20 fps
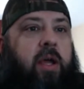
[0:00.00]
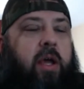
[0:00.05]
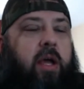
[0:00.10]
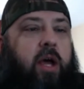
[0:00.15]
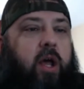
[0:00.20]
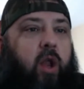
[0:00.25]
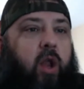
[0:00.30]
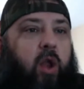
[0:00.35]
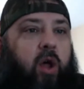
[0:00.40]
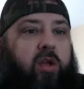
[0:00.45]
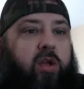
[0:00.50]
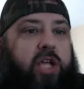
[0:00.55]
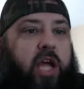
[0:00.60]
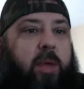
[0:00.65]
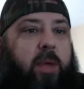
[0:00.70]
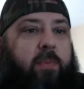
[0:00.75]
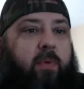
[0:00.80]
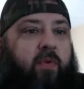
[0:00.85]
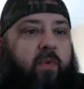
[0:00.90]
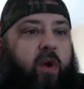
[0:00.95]
a long
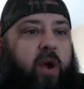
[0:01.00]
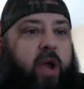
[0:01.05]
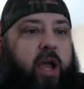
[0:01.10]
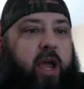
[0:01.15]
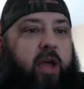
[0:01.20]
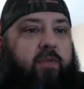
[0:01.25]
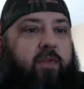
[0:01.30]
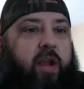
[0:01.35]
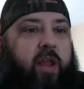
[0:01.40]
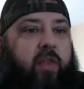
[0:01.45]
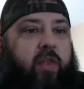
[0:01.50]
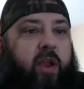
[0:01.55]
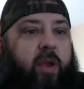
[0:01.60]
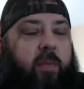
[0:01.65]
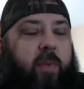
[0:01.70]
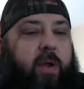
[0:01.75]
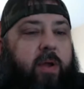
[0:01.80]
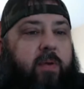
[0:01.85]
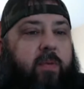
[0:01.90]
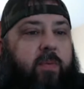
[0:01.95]
time before I have anything
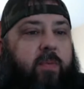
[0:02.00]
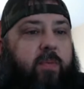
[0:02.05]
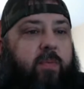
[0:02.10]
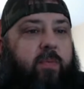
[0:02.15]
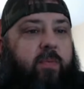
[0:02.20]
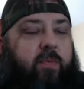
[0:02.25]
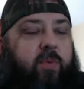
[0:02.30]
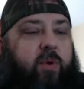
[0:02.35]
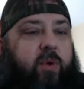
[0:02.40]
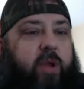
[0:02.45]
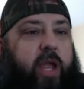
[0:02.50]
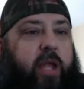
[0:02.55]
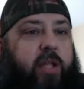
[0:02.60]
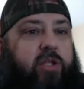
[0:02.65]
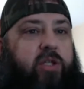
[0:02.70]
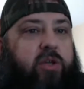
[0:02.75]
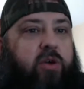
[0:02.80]
about kids